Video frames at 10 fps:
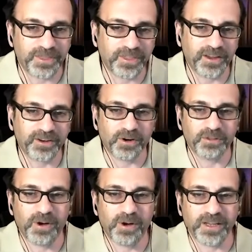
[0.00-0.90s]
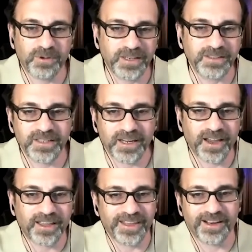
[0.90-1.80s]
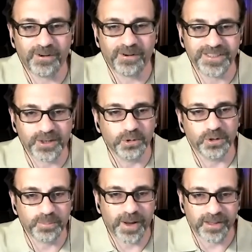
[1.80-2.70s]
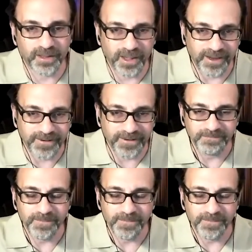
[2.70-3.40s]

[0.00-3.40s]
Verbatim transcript: uh, northwest winds, uh, and they'd always say cooler by the lake.